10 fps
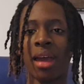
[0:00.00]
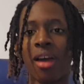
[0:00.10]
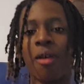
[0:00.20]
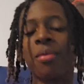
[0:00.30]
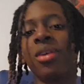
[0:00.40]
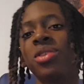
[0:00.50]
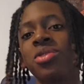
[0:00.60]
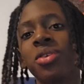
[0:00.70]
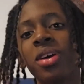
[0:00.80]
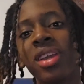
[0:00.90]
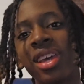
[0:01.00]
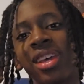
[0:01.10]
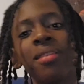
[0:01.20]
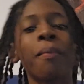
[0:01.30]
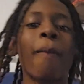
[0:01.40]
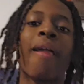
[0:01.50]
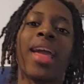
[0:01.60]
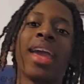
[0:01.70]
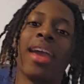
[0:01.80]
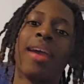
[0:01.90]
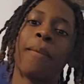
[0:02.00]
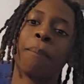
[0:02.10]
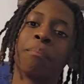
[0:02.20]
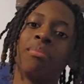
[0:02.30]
I hope you enjoyed again, and